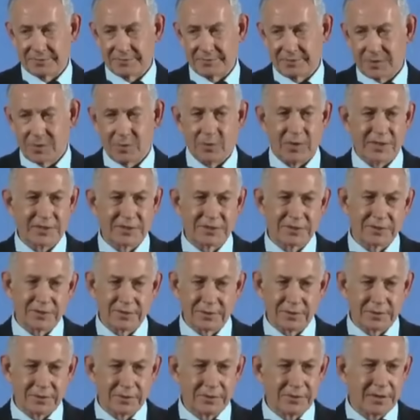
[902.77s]
And once you
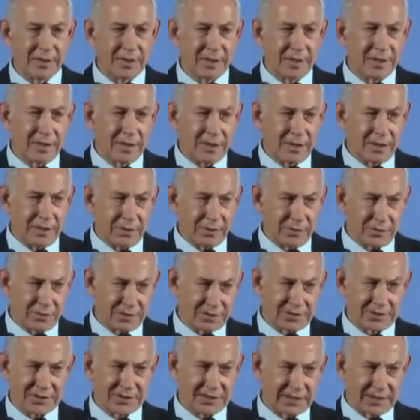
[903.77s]
do, your
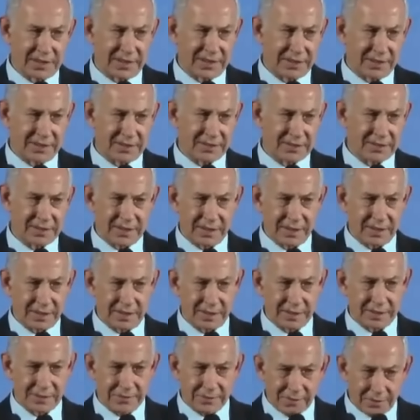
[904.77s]
societies are
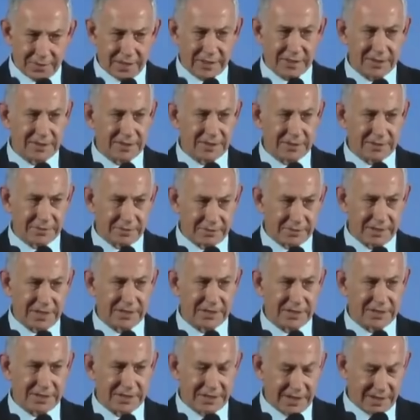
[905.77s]
in great, great
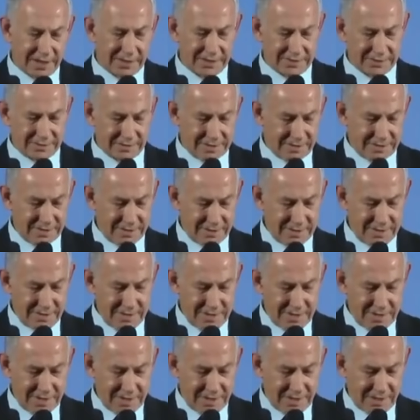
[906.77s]
danger.
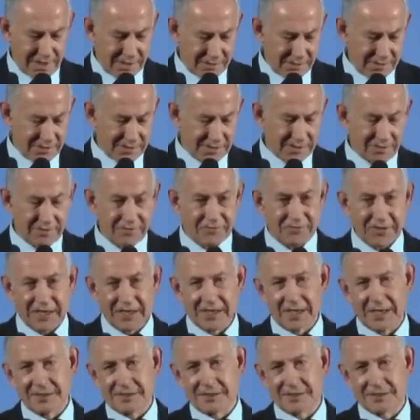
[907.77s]
I urge you to fight
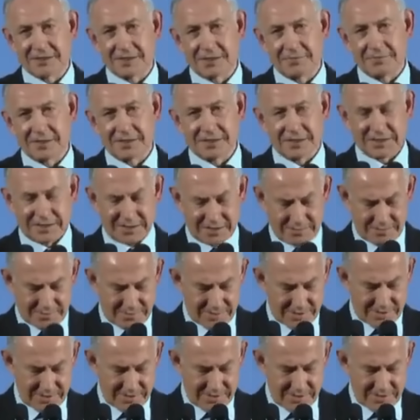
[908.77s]
anti-Semitism
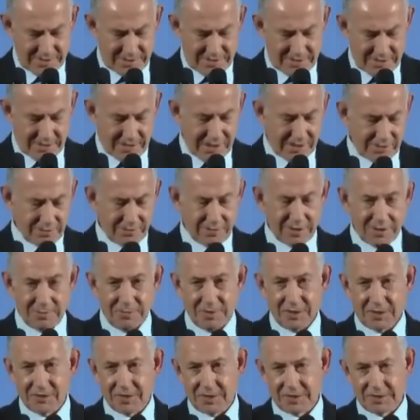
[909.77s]
not only
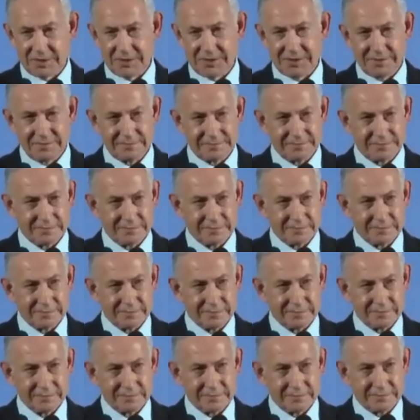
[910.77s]
because
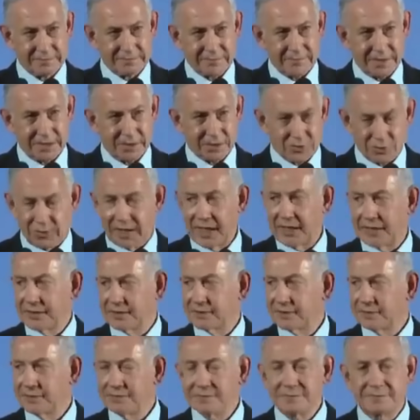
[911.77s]
it's right.
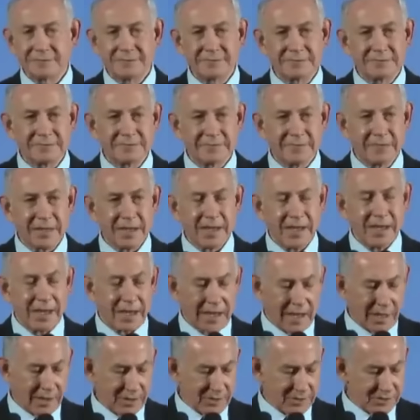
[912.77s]

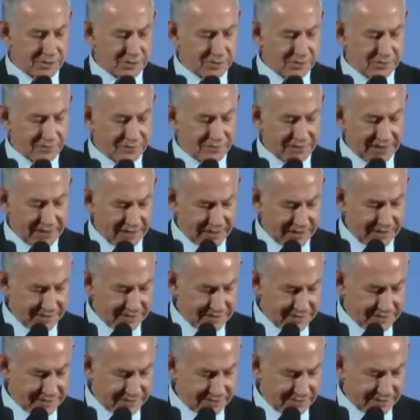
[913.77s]
I urge you to fight
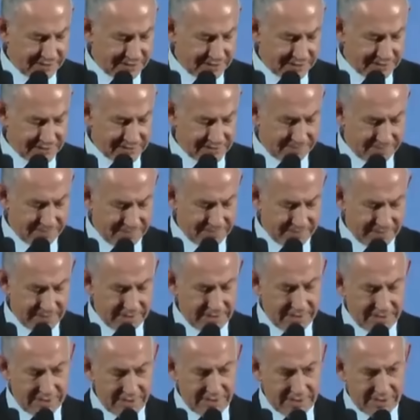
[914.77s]
anti-Semitism
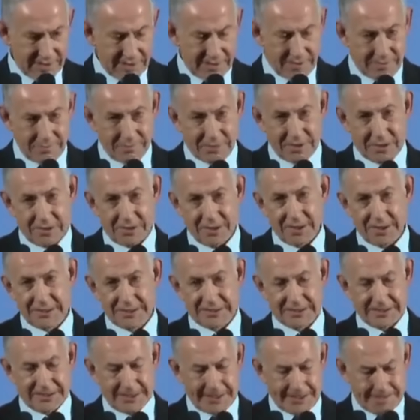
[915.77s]

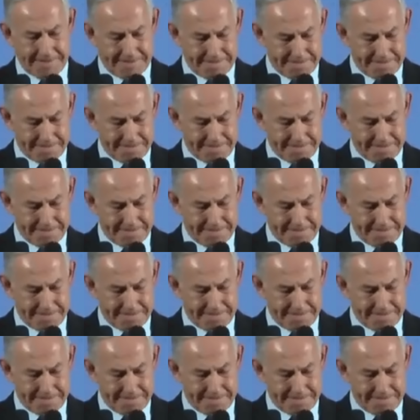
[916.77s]
because it